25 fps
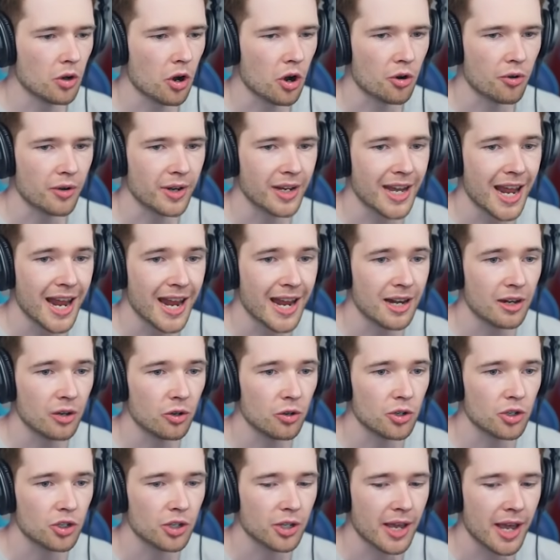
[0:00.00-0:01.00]
Got a grenade
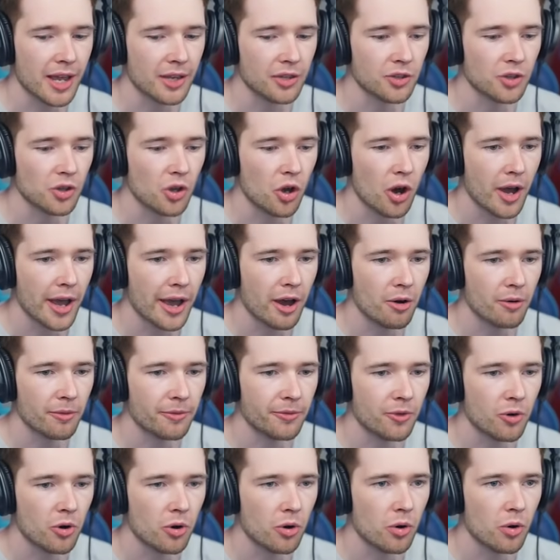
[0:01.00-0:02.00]
launcher. That is not
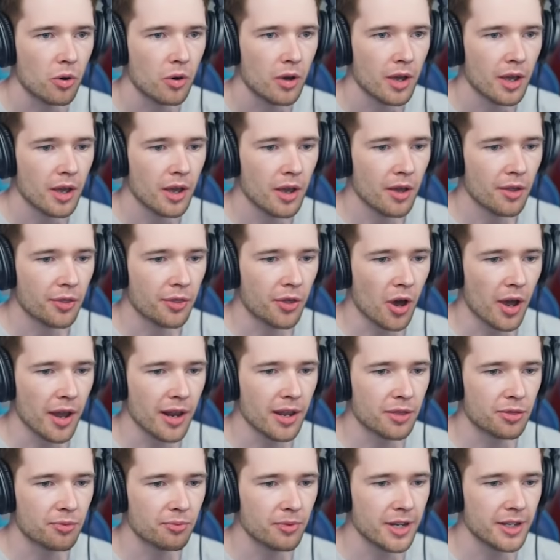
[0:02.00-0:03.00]
helpful.
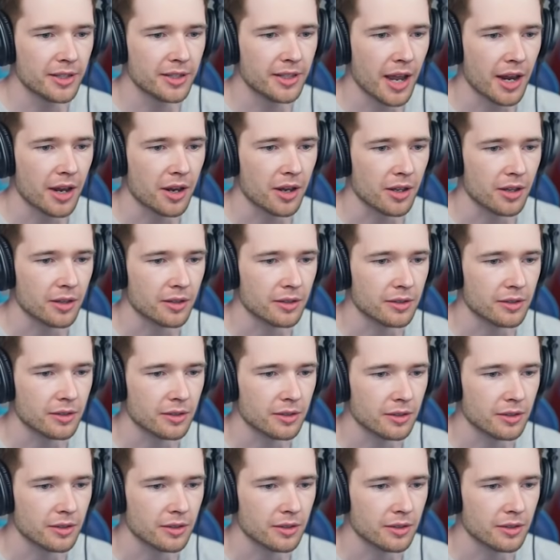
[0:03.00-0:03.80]
33 seconds.